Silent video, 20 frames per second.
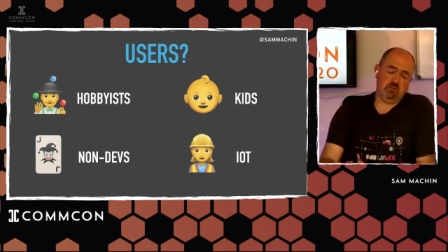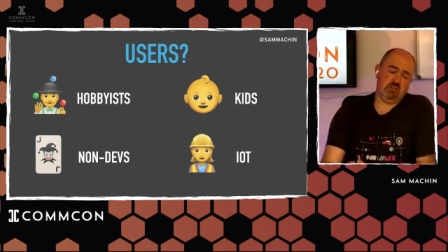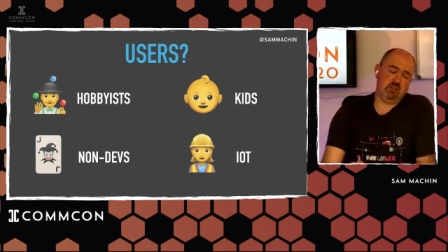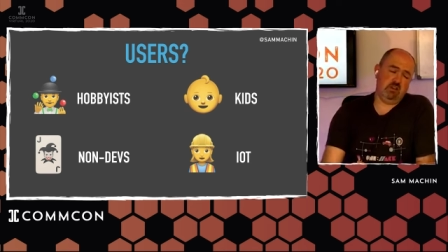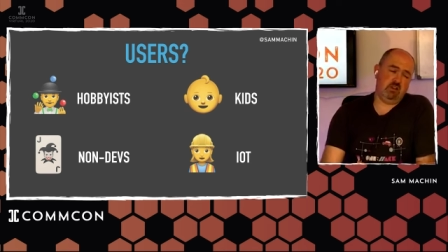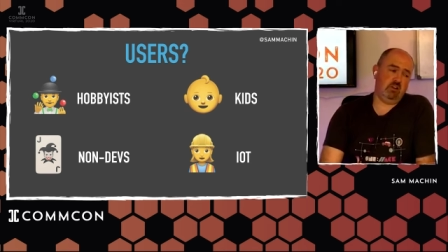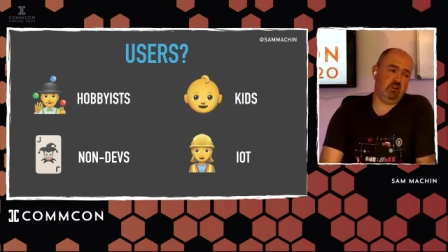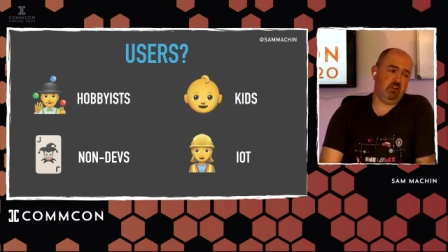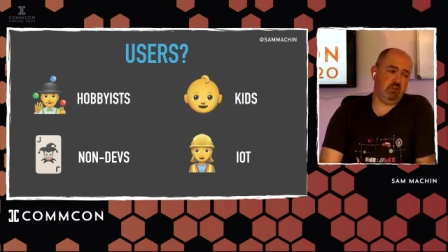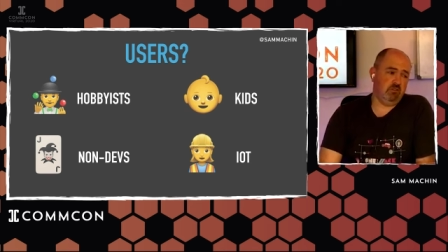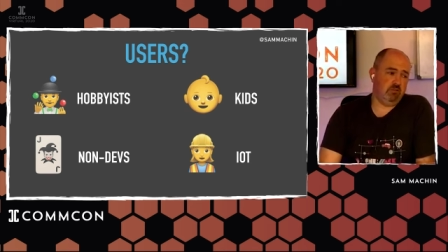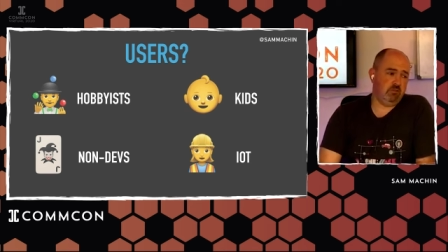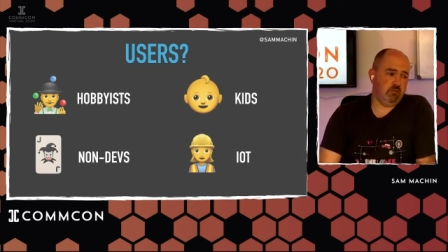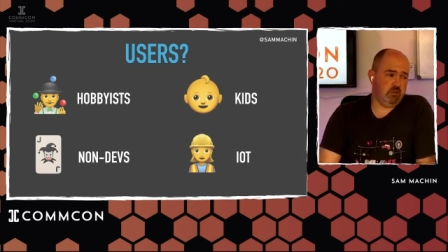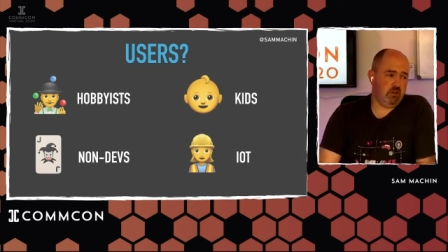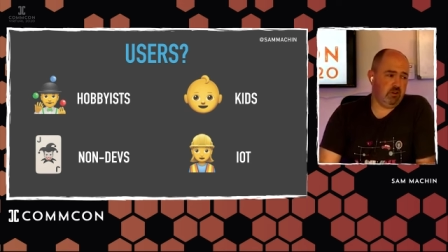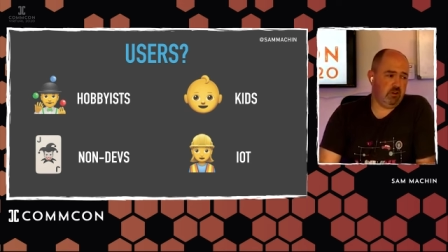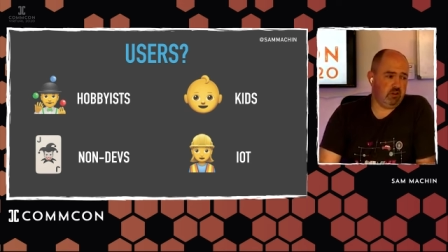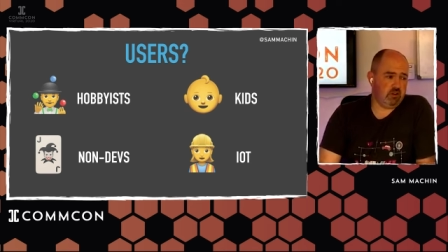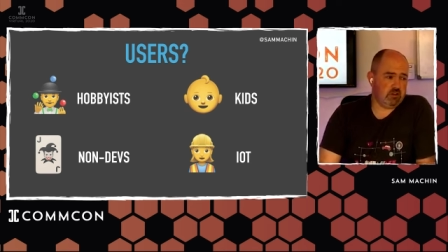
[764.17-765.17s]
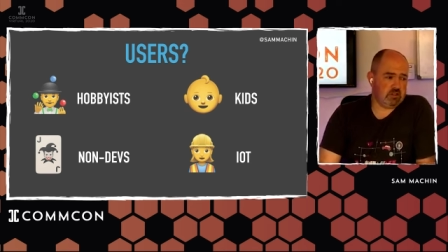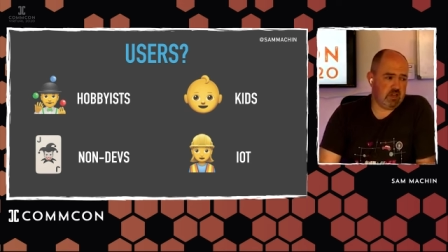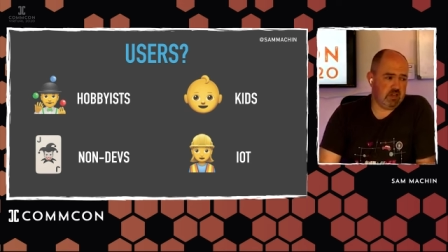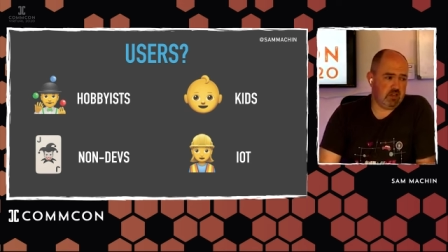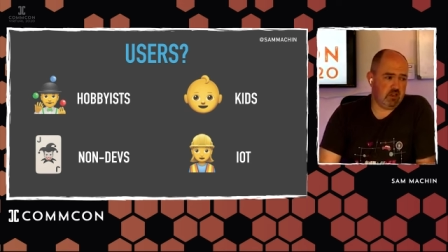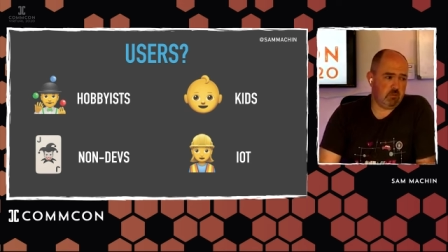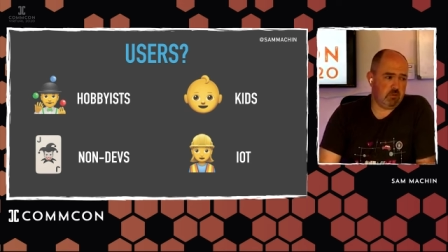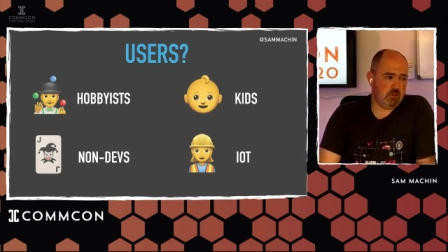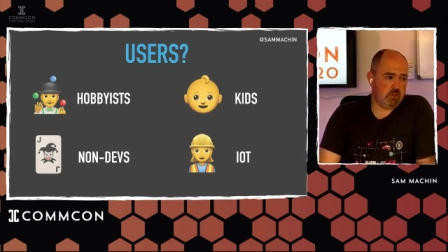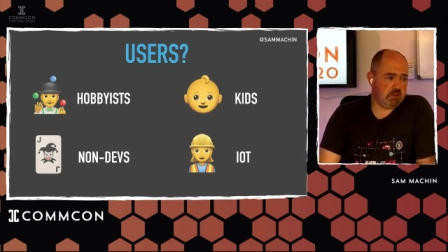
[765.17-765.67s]
So we're seeing a lot of
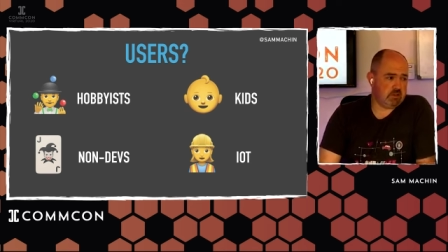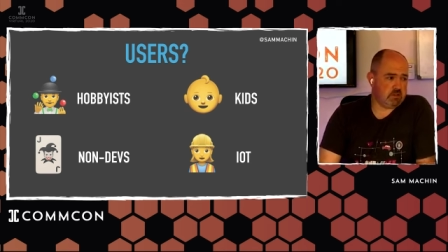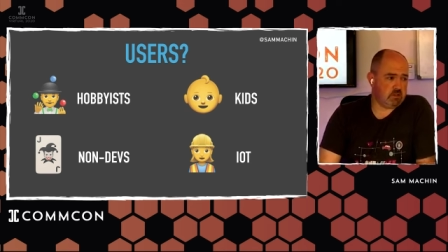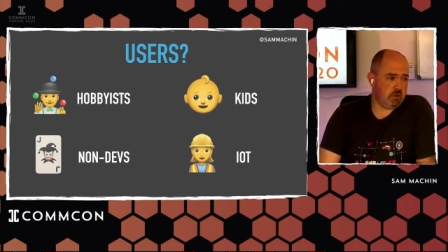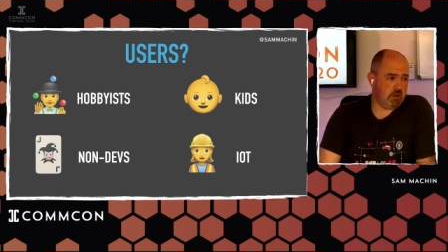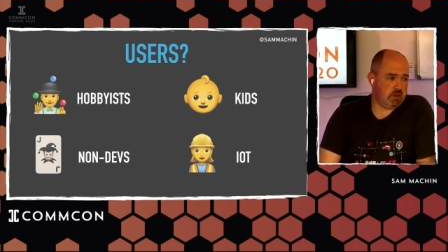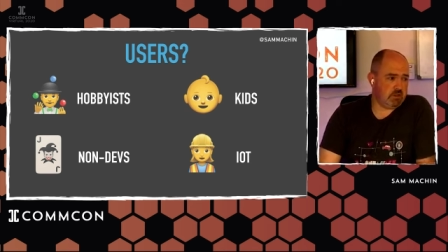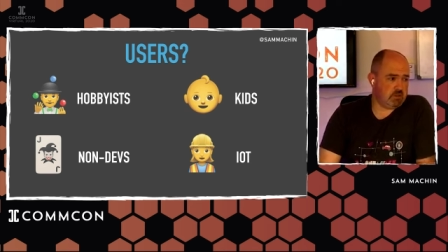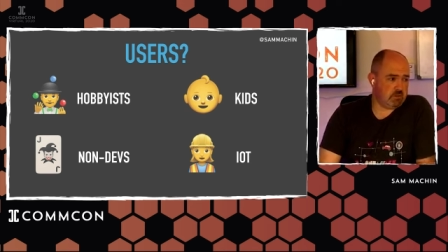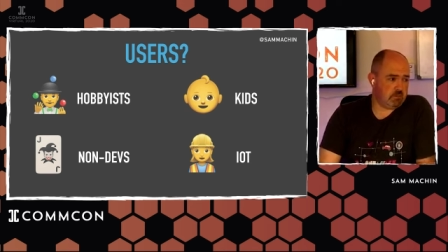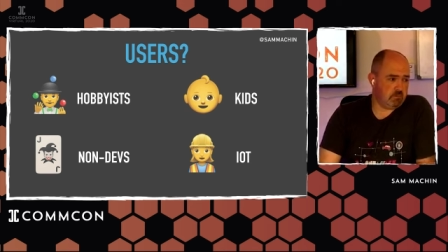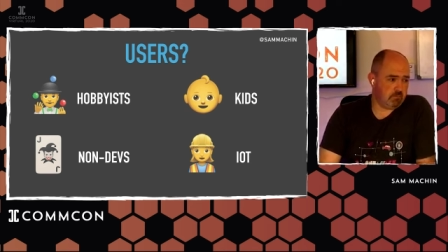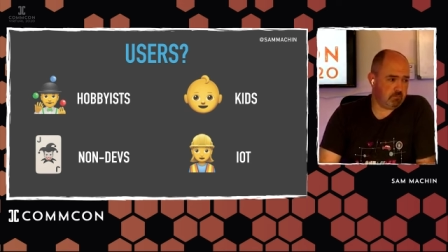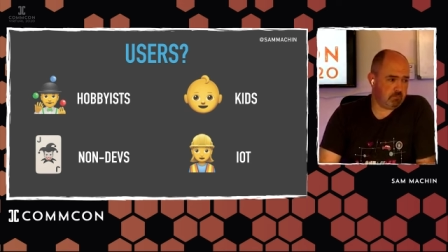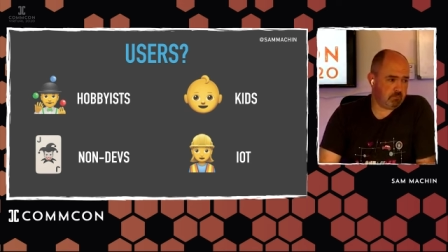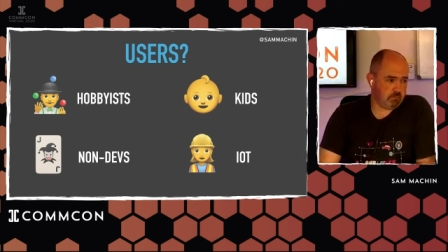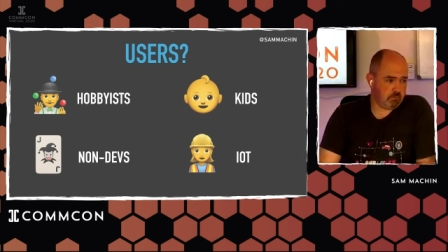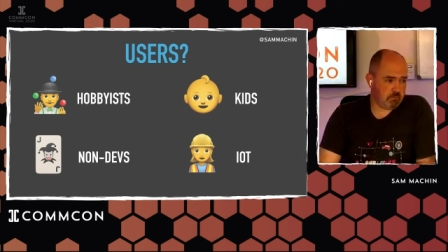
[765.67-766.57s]
take up in that space.